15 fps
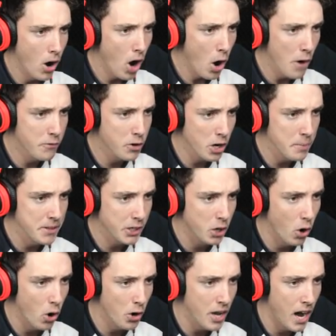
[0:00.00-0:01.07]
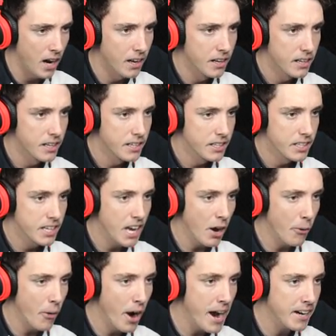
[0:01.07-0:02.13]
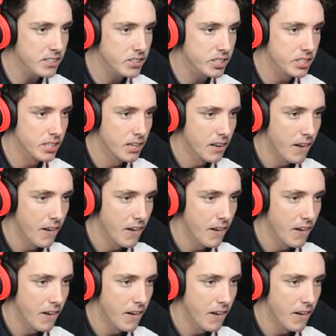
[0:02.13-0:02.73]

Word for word: Oh, I've got him in the corner. Get wrecked.